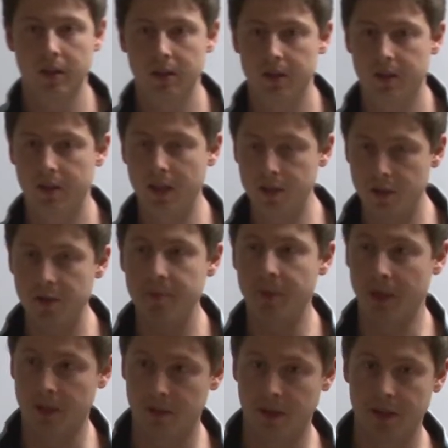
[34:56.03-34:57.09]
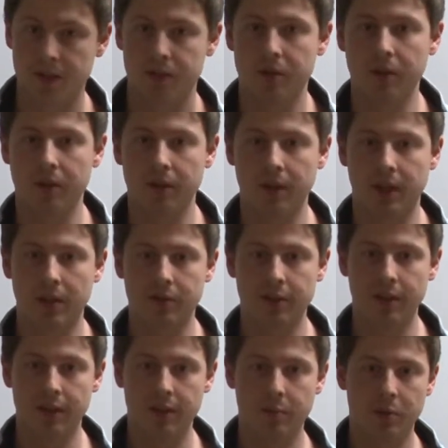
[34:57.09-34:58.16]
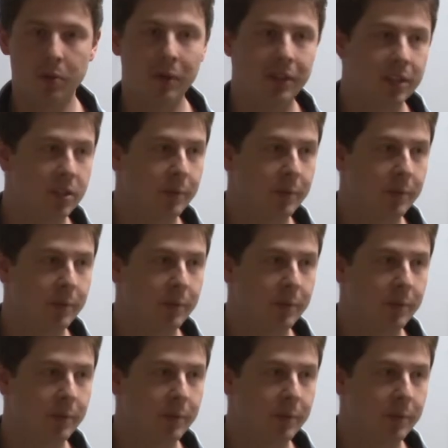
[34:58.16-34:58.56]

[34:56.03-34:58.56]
then you're in P, right? So kind of the probability